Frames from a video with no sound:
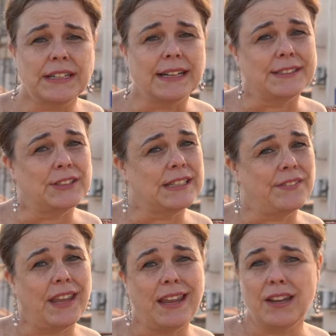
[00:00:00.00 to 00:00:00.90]
I don't have
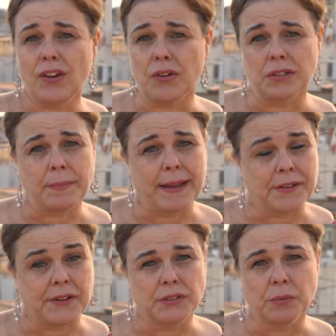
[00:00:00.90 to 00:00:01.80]
any art
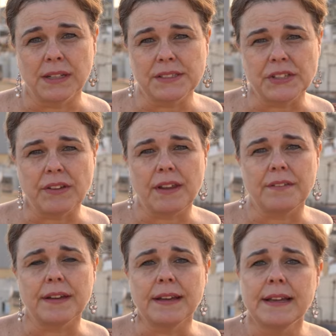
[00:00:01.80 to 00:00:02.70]
background whatsoever,